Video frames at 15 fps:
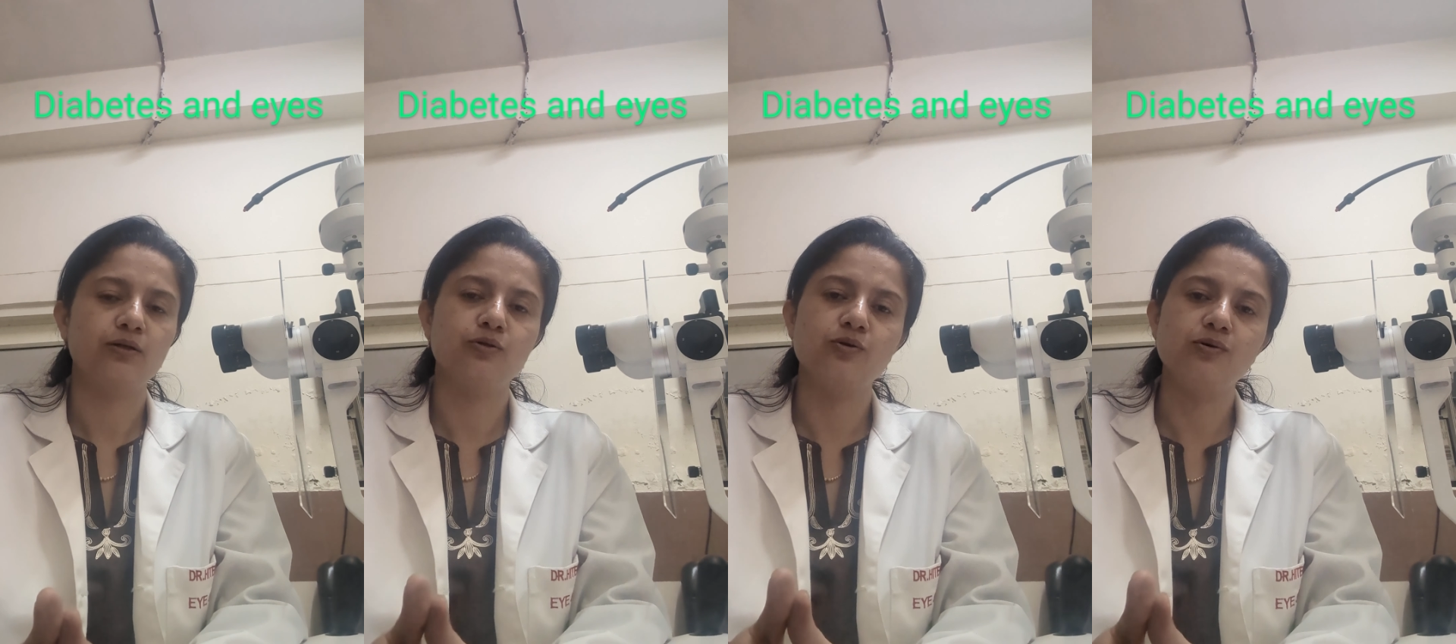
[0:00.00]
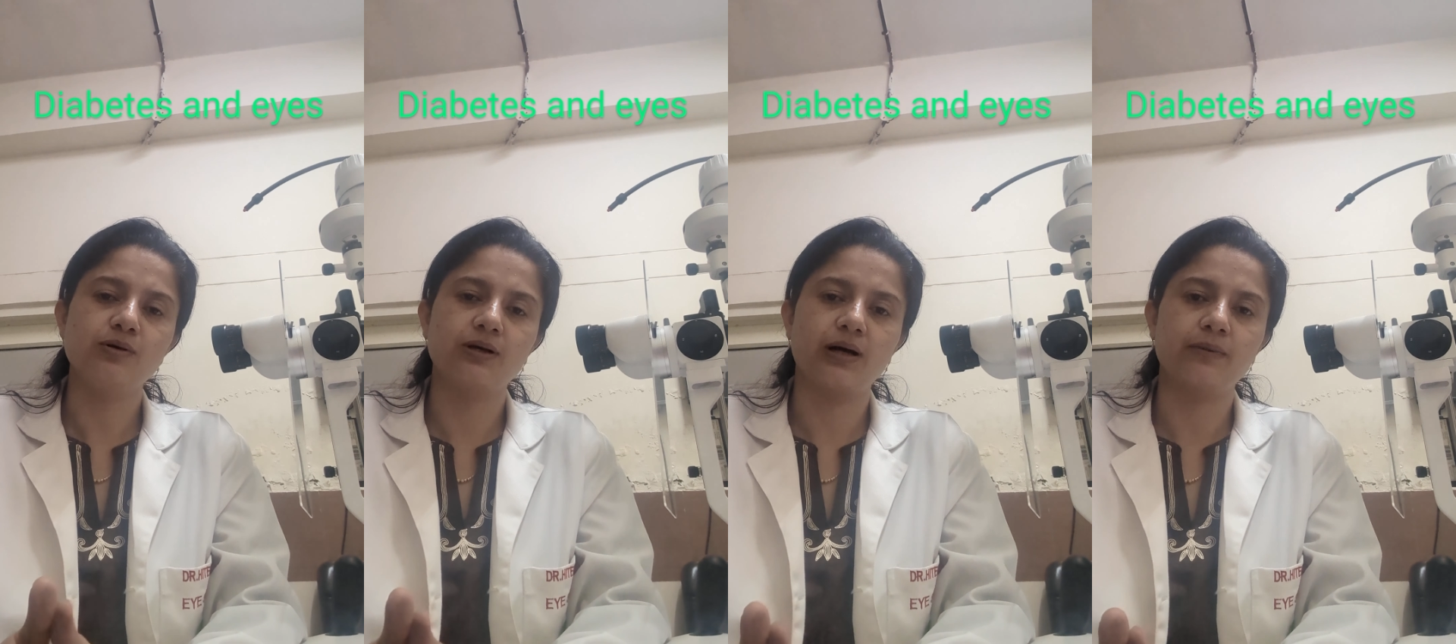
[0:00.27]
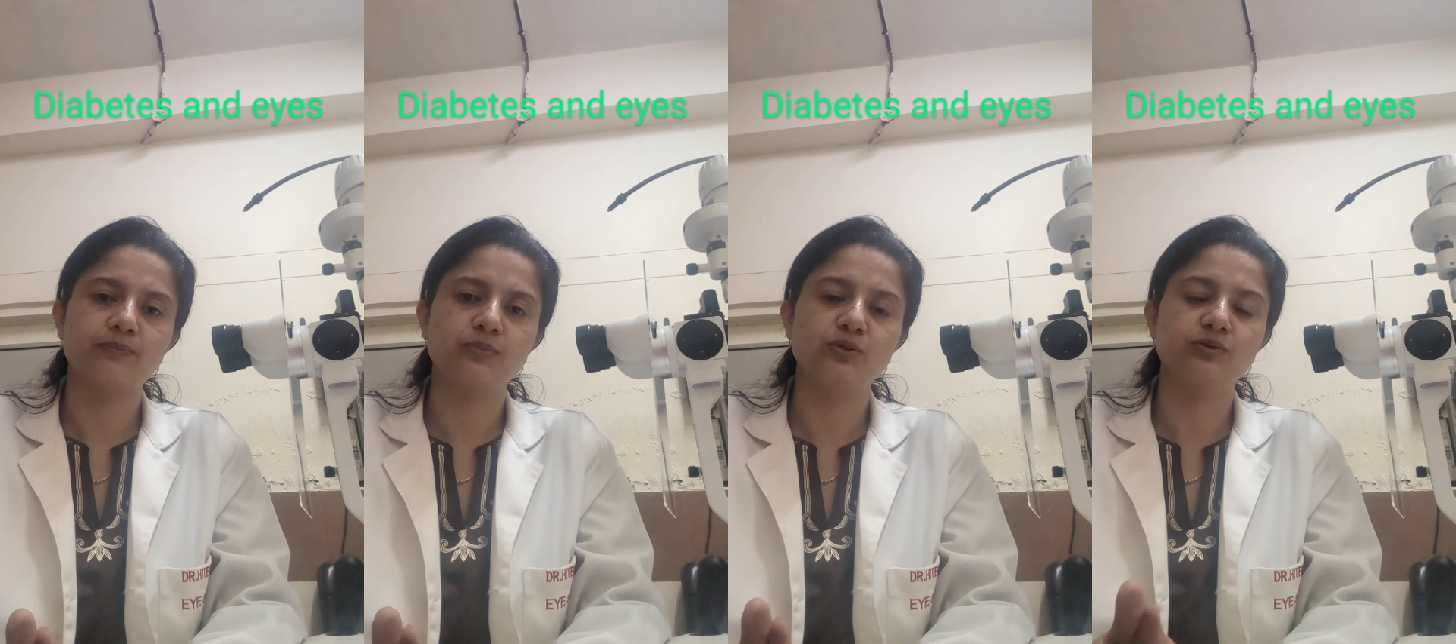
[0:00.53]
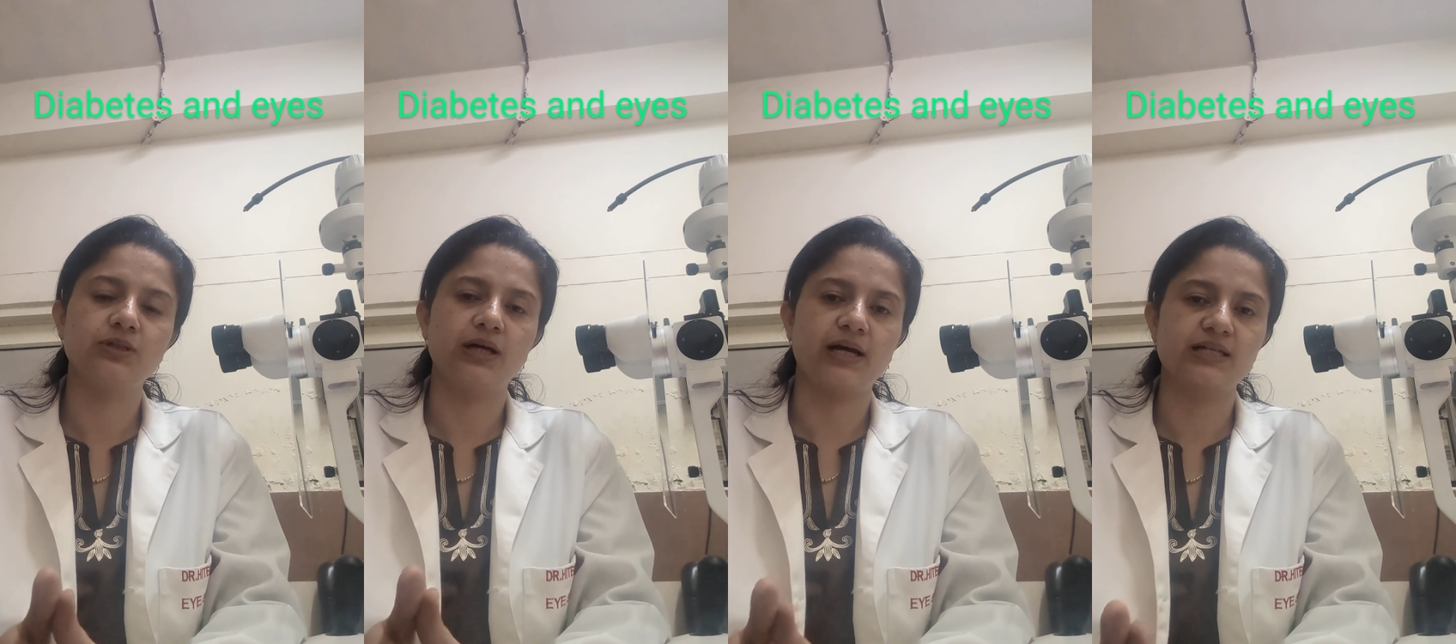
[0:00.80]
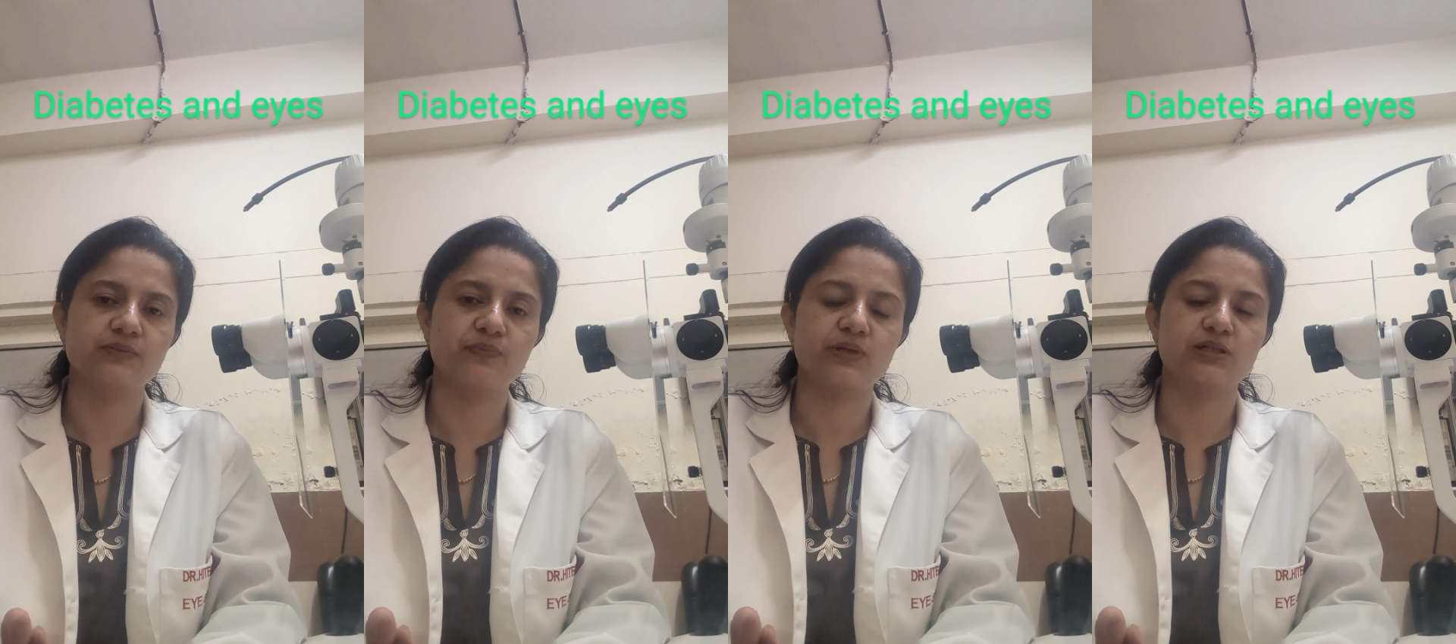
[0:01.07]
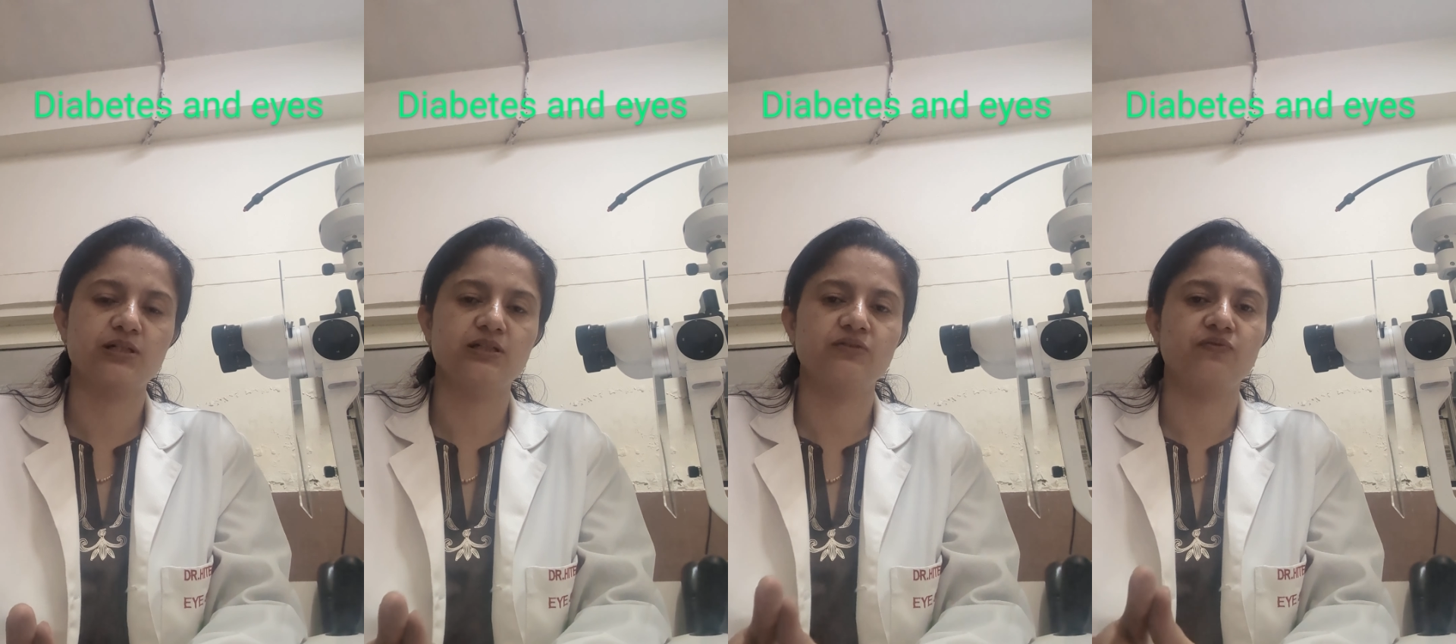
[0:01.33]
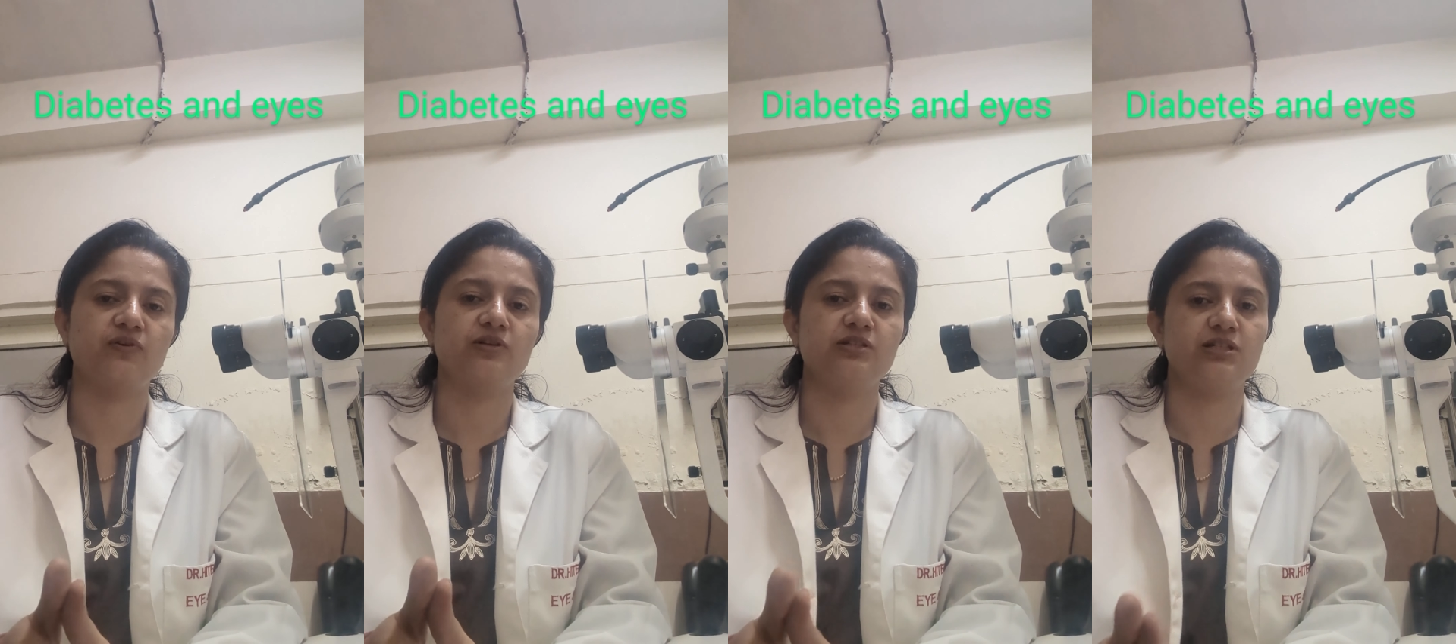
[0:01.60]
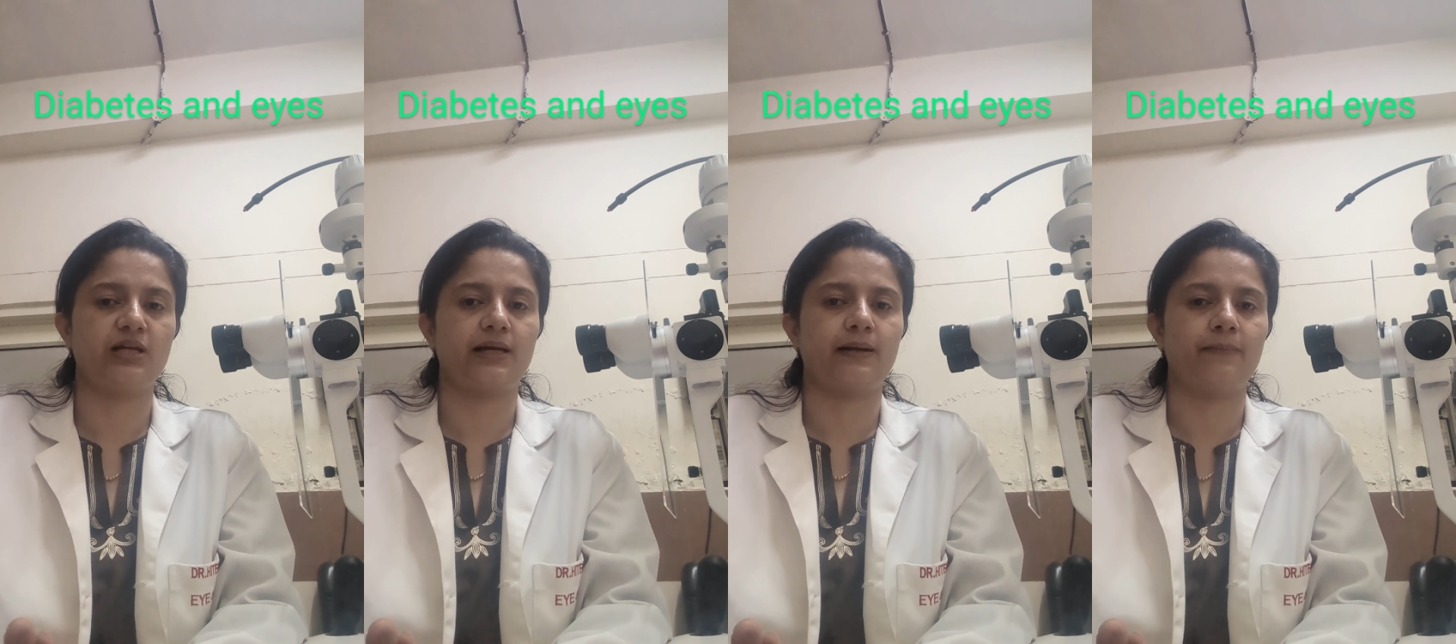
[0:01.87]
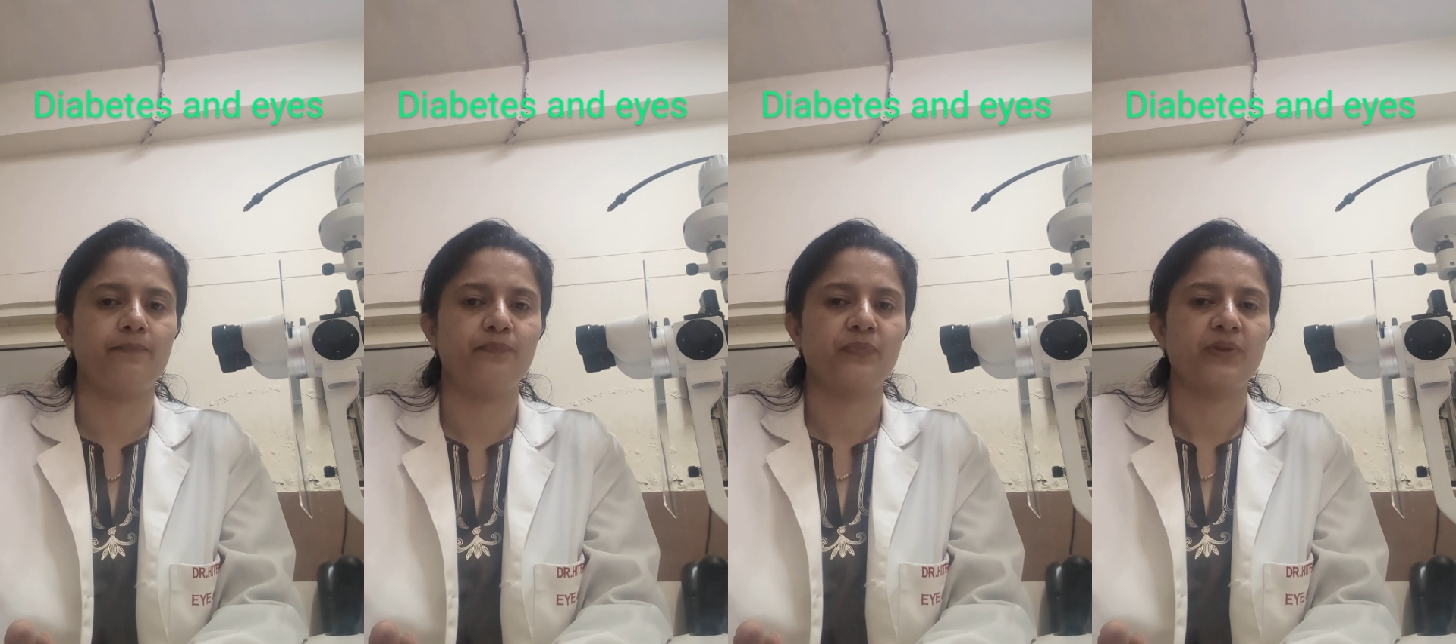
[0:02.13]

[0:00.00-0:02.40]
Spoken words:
to come to the eye specialist for a checkup.